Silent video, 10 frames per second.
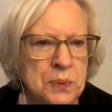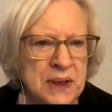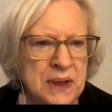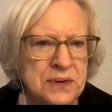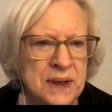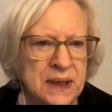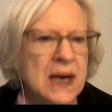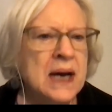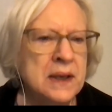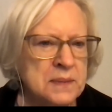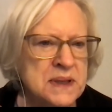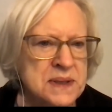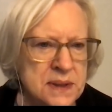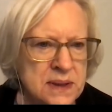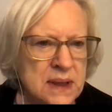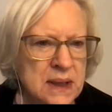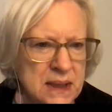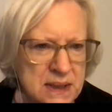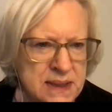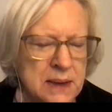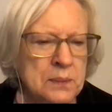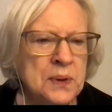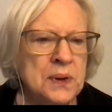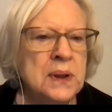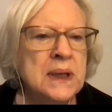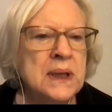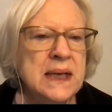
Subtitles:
with an animus symbol